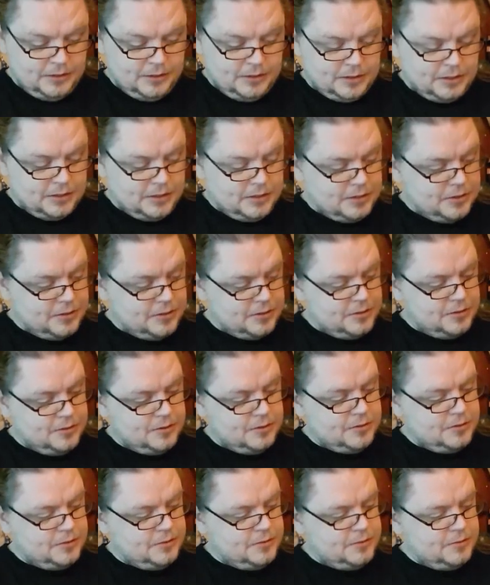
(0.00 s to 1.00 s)

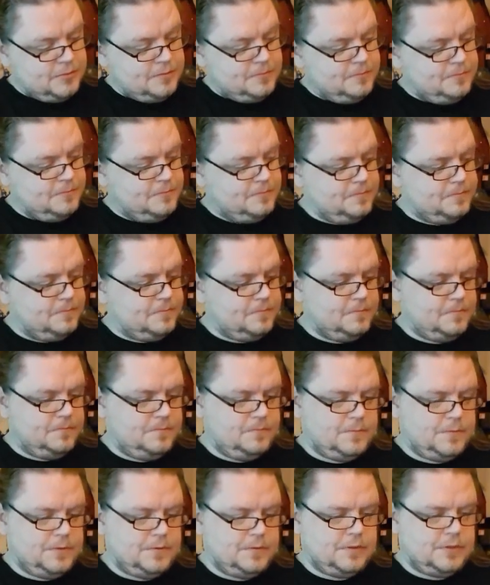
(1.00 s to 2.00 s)
Where
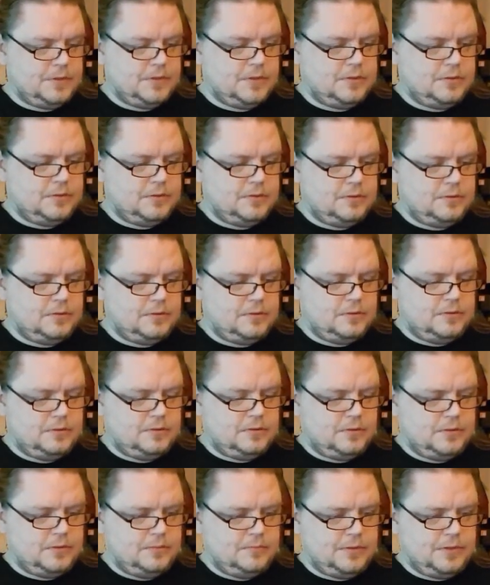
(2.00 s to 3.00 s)
is it?
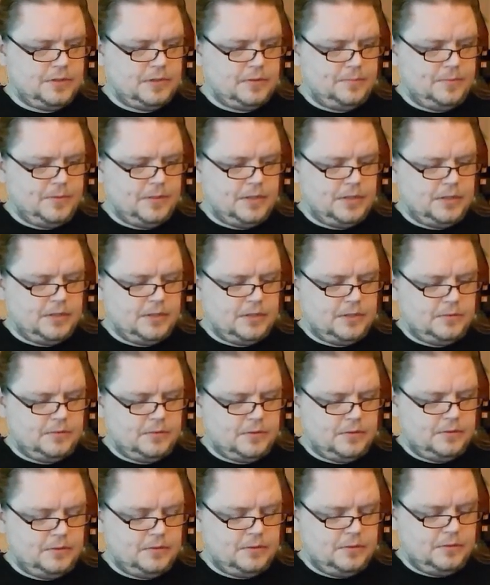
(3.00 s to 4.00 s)
I missed a page out
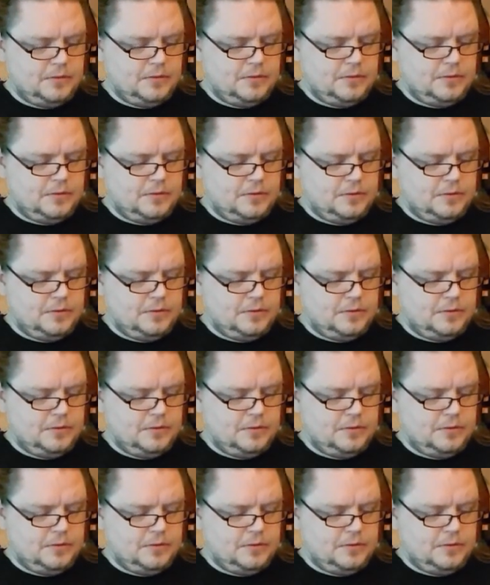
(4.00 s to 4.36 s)
there, I think.